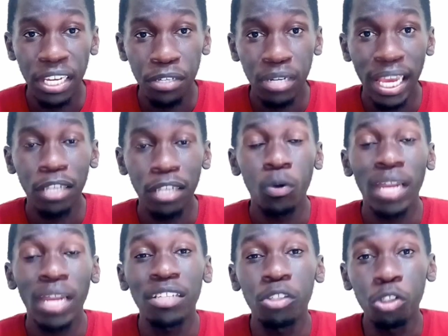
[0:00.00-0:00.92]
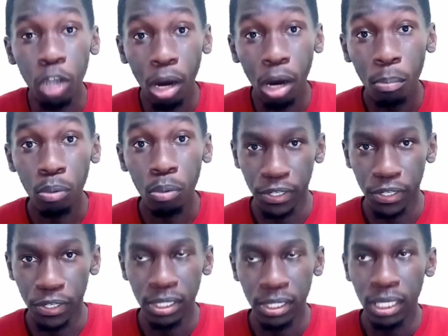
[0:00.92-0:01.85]
internet known as job
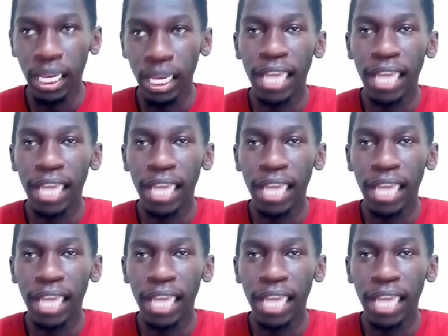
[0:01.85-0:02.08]
boards.